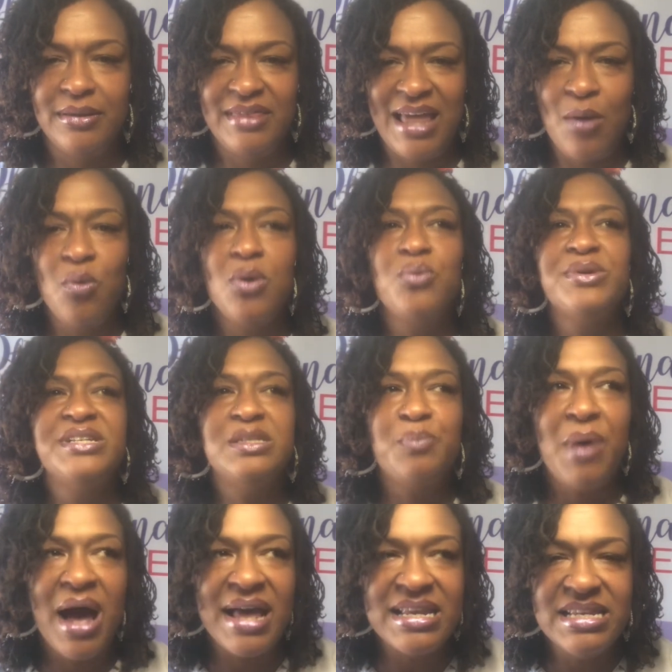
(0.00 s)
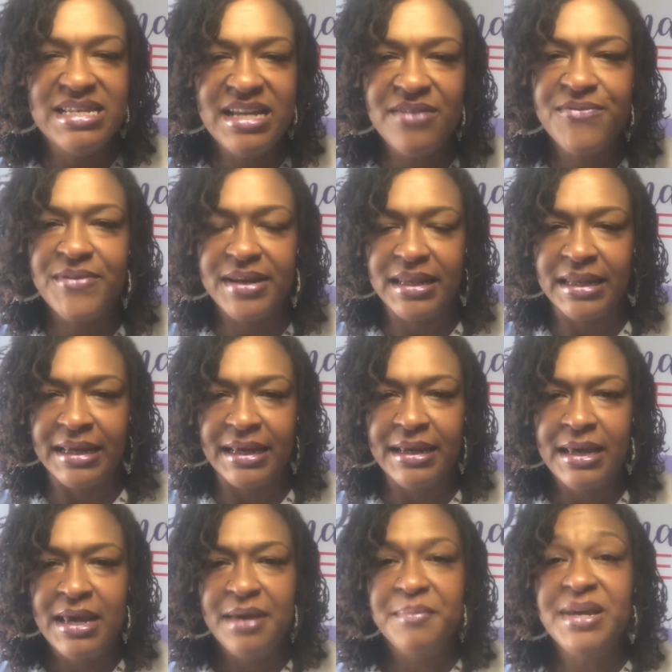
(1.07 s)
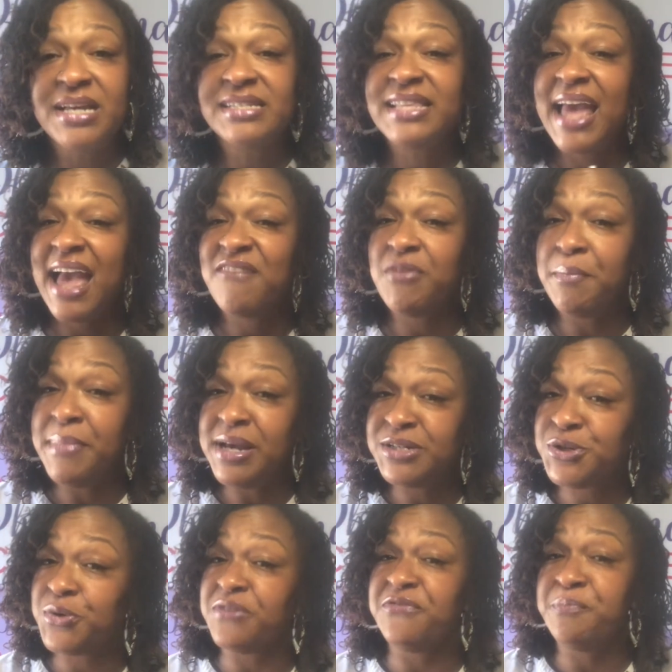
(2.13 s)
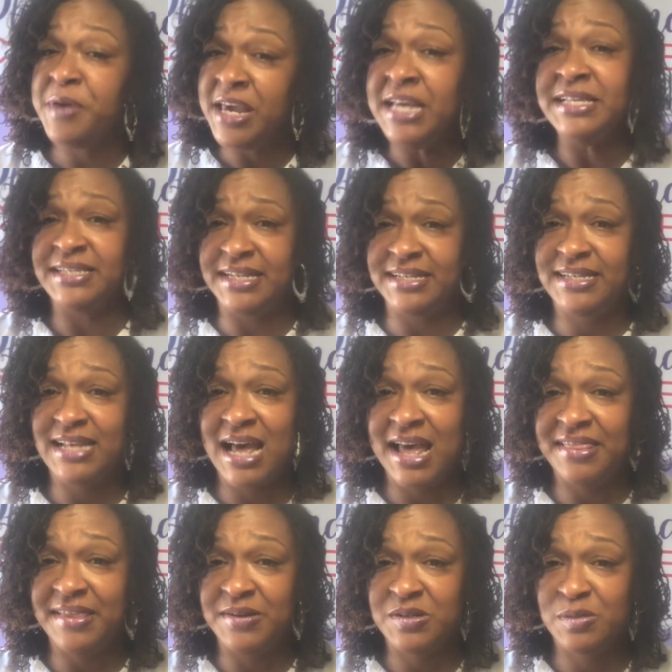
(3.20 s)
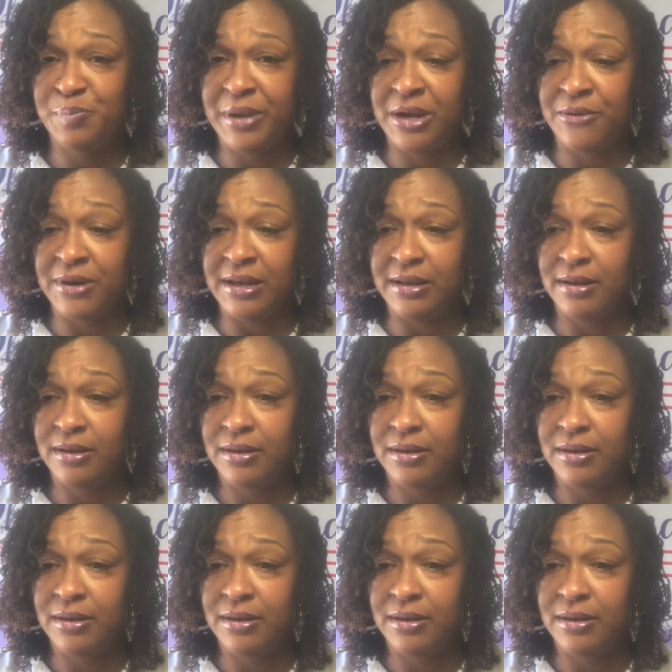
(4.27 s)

They will respond differently because they have a measure of peace inside their spirit.